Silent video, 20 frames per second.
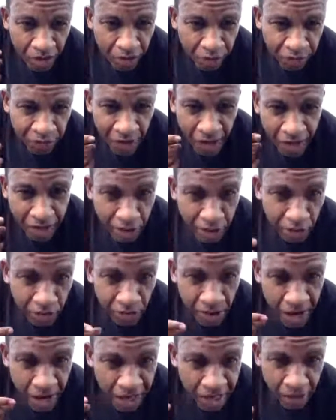of the Father
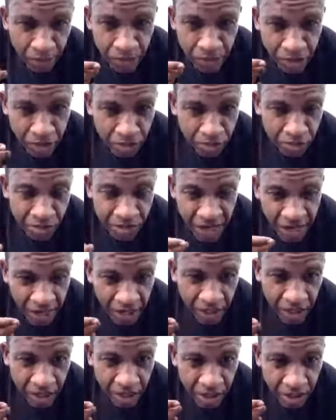grind that we do
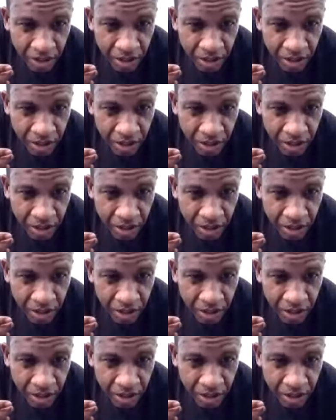daily.